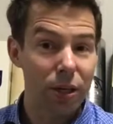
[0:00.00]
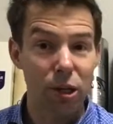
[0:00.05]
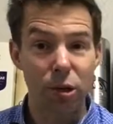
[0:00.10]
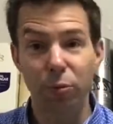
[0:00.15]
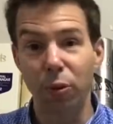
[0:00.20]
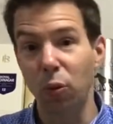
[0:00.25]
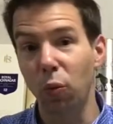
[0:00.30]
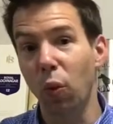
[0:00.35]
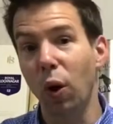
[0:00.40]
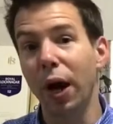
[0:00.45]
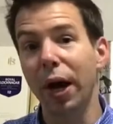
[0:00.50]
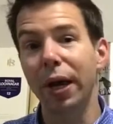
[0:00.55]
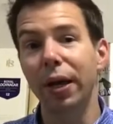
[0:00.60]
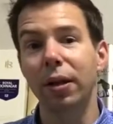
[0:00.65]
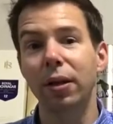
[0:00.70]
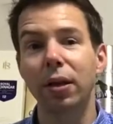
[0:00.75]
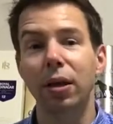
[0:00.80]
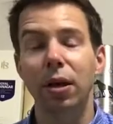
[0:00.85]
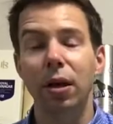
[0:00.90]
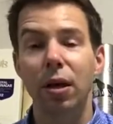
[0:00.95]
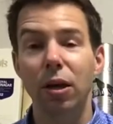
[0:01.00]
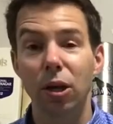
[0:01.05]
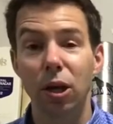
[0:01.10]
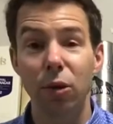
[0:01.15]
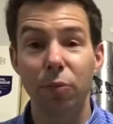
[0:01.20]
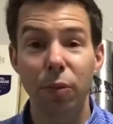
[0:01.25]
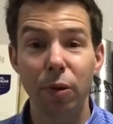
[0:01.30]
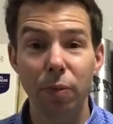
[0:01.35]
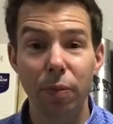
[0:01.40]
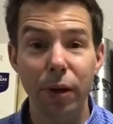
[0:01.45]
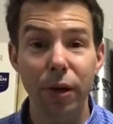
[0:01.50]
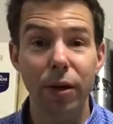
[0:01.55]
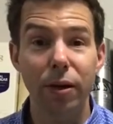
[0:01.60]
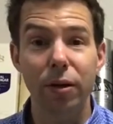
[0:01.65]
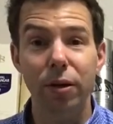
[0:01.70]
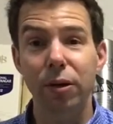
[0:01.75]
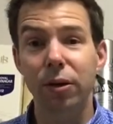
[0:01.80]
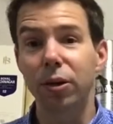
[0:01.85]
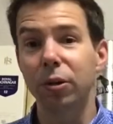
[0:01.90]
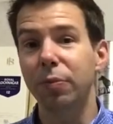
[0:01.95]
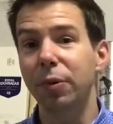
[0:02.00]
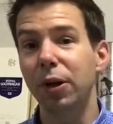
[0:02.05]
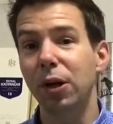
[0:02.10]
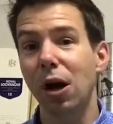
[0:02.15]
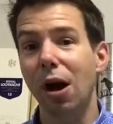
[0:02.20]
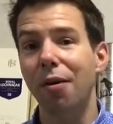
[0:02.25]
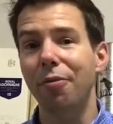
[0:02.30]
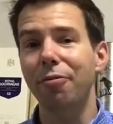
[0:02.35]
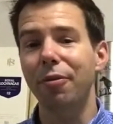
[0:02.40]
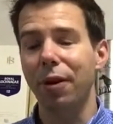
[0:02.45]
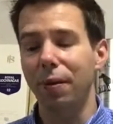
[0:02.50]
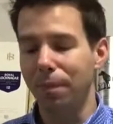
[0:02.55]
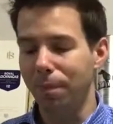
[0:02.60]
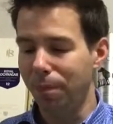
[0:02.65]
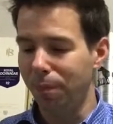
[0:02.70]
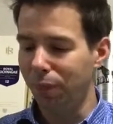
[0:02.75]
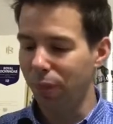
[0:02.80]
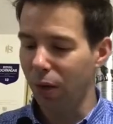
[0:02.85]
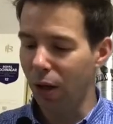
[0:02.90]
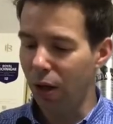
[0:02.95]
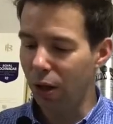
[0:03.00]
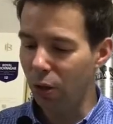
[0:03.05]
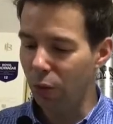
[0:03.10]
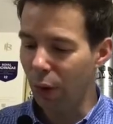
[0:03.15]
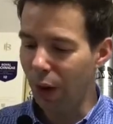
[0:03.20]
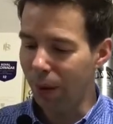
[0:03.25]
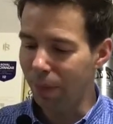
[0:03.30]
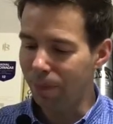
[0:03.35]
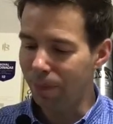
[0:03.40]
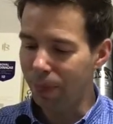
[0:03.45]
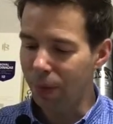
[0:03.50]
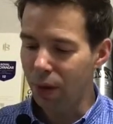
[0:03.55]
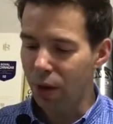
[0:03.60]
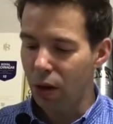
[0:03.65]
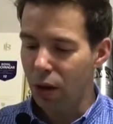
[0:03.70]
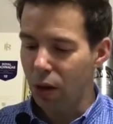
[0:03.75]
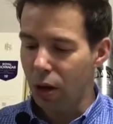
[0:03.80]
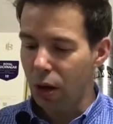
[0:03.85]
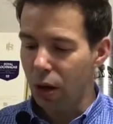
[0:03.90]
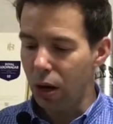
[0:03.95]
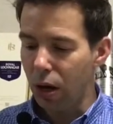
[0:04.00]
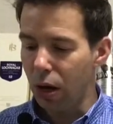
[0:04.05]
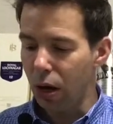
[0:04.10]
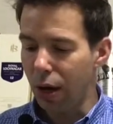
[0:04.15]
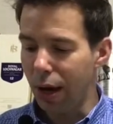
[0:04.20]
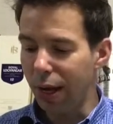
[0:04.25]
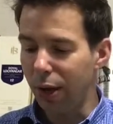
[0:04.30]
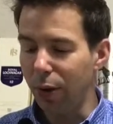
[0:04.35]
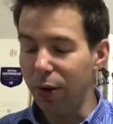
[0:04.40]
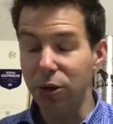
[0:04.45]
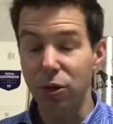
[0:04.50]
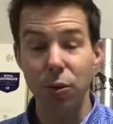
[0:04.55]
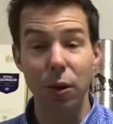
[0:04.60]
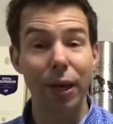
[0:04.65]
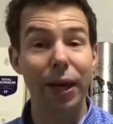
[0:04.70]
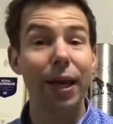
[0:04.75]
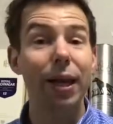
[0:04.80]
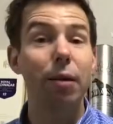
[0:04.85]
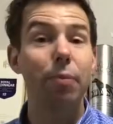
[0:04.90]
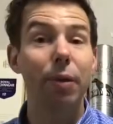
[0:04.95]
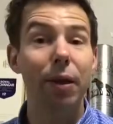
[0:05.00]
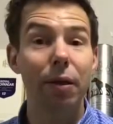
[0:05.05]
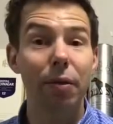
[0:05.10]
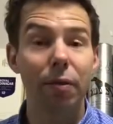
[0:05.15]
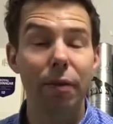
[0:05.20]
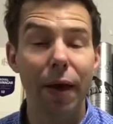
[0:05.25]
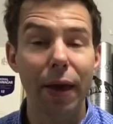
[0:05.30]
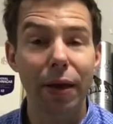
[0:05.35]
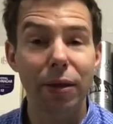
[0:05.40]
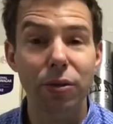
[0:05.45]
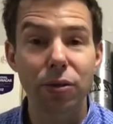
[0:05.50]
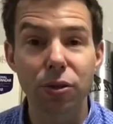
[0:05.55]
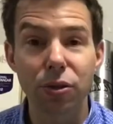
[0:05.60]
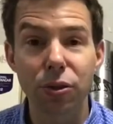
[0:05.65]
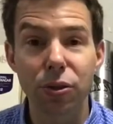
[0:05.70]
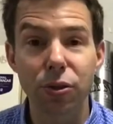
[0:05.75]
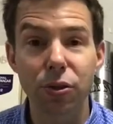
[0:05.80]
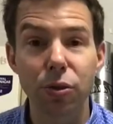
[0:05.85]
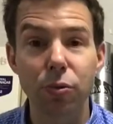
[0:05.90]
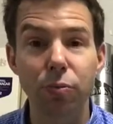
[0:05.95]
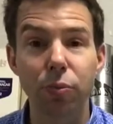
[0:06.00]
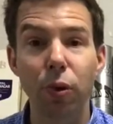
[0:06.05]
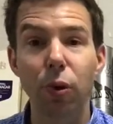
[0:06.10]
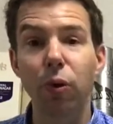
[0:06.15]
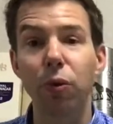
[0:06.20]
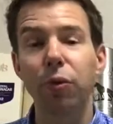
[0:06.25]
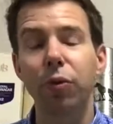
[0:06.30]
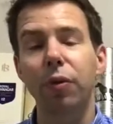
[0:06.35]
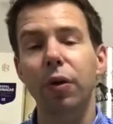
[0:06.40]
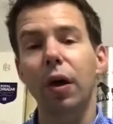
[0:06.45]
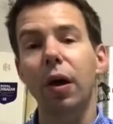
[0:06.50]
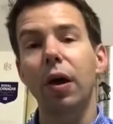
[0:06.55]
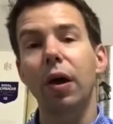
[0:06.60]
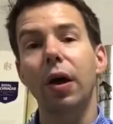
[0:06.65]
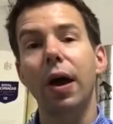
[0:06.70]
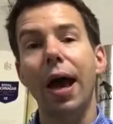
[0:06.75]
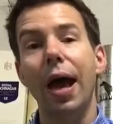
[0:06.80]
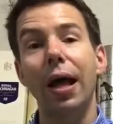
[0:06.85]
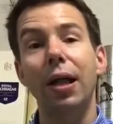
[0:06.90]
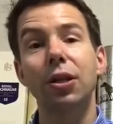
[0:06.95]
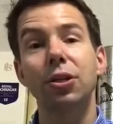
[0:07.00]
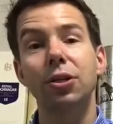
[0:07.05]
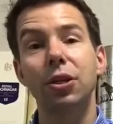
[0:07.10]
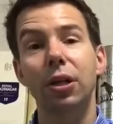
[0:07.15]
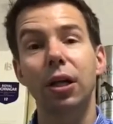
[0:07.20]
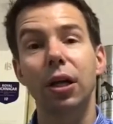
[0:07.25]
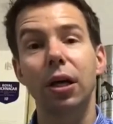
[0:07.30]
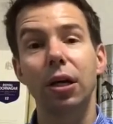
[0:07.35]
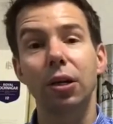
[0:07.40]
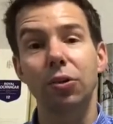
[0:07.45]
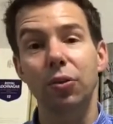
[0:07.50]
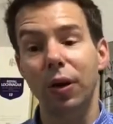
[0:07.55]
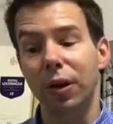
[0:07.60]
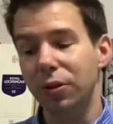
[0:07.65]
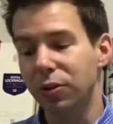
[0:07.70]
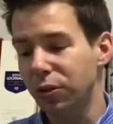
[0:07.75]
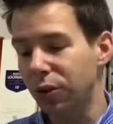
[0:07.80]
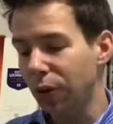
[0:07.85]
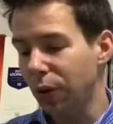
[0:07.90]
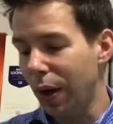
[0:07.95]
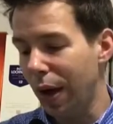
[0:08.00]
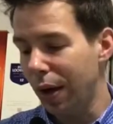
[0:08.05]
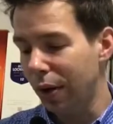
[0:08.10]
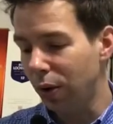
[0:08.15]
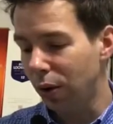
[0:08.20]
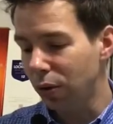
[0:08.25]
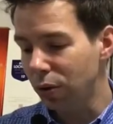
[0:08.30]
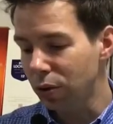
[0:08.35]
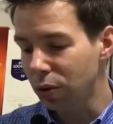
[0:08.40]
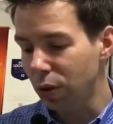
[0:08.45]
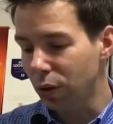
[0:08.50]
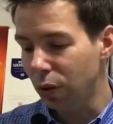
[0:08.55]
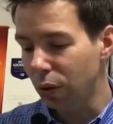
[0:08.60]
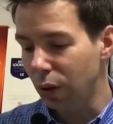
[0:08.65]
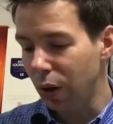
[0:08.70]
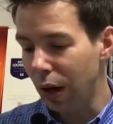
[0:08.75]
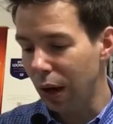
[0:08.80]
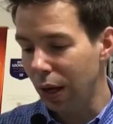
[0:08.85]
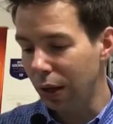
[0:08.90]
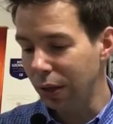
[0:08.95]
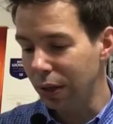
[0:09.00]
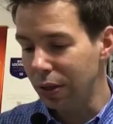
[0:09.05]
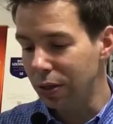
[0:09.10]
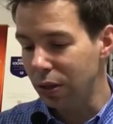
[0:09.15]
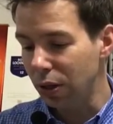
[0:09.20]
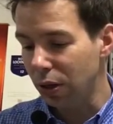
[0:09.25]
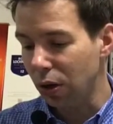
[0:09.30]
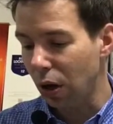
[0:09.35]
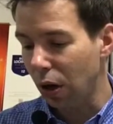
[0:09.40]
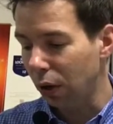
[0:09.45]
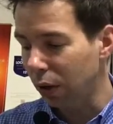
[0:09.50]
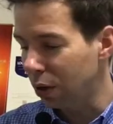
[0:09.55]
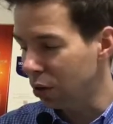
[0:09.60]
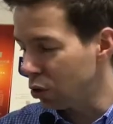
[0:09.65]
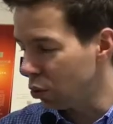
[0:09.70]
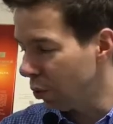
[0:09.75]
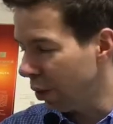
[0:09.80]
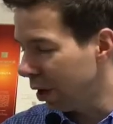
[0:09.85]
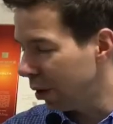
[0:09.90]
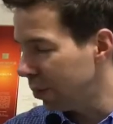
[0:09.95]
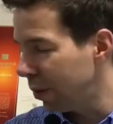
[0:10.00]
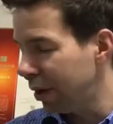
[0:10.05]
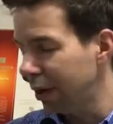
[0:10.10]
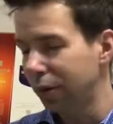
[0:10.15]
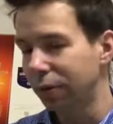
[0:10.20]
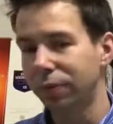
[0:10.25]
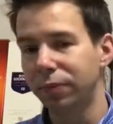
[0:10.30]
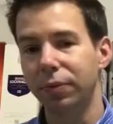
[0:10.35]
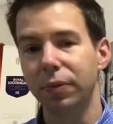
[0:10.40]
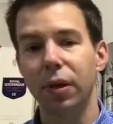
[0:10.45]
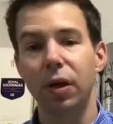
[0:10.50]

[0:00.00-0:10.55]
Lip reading: could be wine, could be beer, could be coffee. Anyway, so again, a big thanks to both Angela Dorazio and also Lisa Collins Wickman.